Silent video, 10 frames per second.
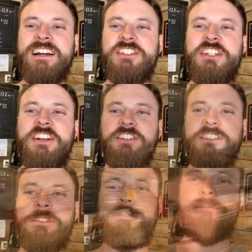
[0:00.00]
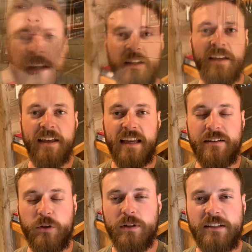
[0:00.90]
Cheers.
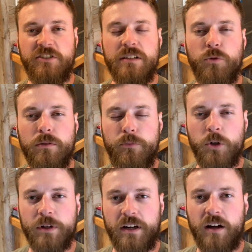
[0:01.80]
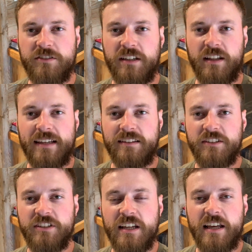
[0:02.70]
If you would like to see more brewing content like
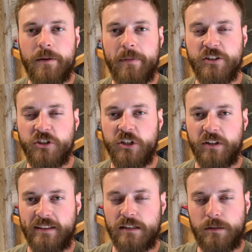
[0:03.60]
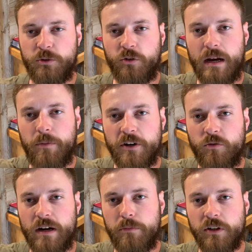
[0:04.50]
this, make sure you click that subscribe button
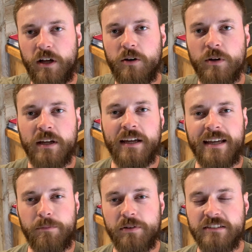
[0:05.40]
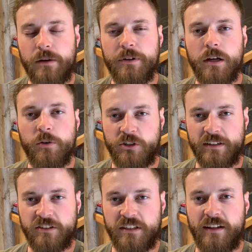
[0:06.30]
right below, and please let me know what you'd like
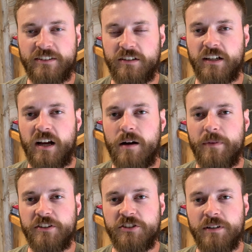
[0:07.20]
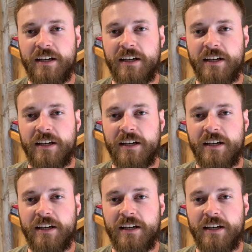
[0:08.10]
to see next in the comments.